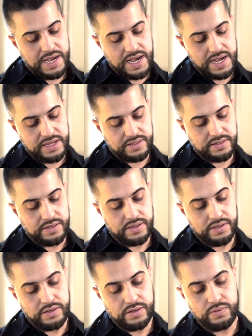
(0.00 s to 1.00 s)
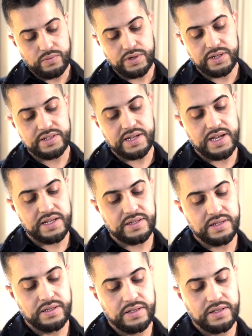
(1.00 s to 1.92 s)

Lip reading: has where it says